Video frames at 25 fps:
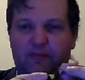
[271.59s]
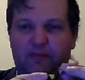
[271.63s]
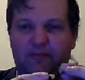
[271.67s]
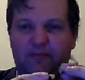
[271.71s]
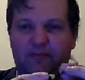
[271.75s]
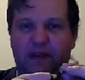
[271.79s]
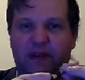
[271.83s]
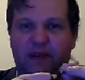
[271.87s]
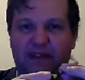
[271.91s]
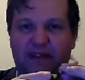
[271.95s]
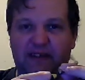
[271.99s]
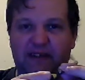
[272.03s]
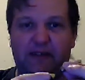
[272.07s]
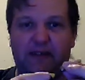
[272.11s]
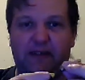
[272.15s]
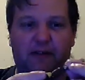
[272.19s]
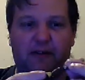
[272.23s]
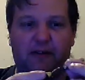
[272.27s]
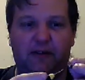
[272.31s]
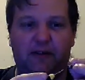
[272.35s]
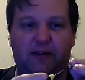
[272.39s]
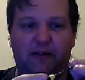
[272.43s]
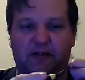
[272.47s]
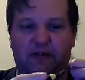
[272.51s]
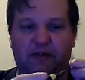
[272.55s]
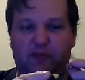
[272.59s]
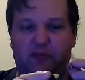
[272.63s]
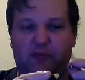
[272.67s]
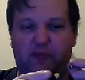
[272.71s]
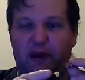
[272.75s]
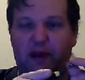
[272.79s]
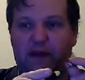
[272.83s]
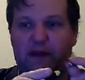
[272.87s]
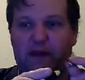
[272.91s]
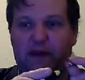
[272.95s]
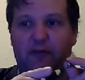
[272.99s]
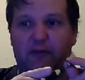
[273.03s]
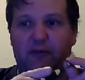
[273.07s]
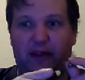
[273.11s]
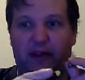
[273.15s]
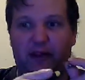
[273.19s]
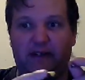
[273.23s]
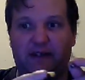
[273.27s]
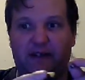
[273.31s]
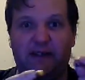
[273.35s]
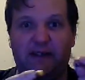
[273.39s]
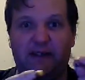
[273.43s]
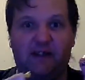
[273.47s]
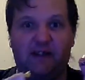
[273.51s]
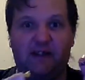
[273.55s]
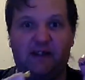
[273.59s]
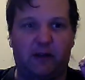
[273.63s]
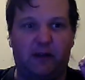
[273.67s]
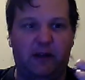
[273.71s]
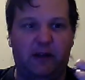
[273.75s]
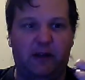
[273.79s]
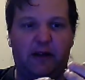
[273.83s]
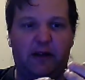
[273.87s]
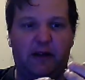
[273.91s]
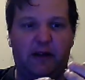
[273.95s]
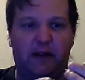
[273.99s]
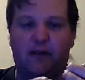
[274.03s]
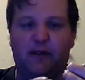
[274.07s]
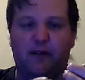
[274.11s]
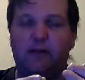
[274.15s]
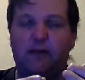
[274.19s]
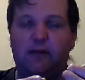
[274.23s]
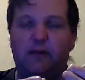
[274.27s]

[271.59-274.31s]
piece that goes right there, like this one here